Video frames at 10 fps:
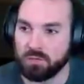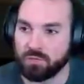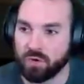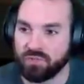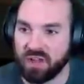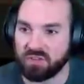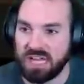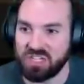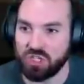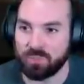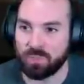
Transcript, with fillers: for a foundation.